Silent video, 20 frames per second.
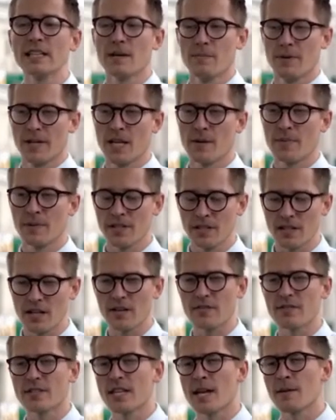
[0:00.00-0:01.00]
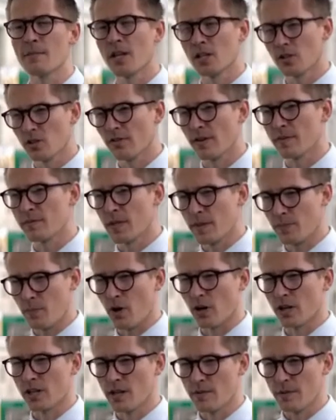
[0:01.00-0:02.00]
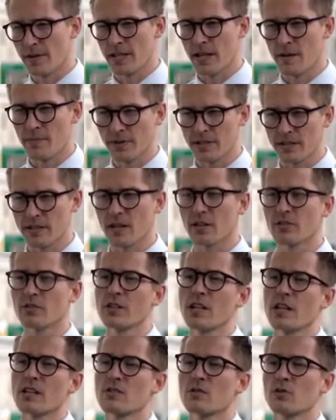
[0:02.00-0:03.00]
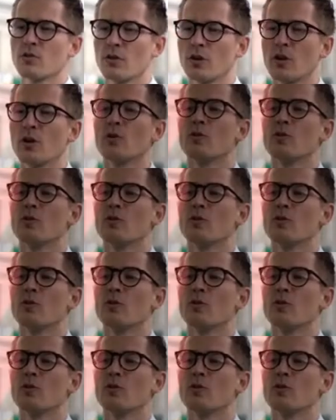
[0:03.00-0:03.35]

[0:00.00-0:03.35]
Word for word: as this is what's happening. Uh, how many of you are